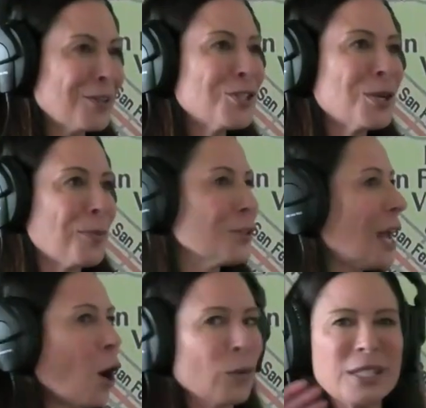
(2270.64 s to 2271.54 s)
out as shippers,
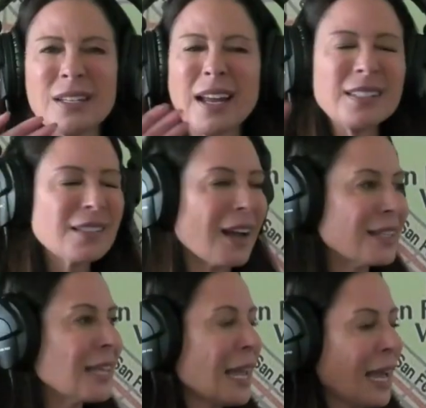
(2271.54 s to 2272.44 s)
always nice
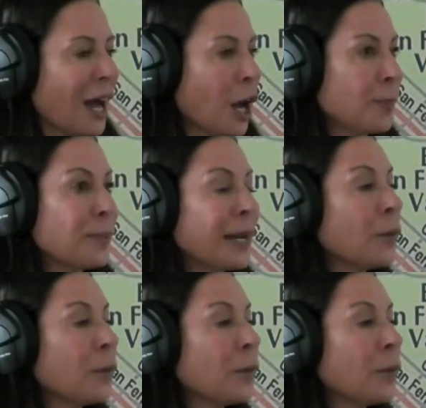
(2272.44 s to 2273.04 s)
guys. But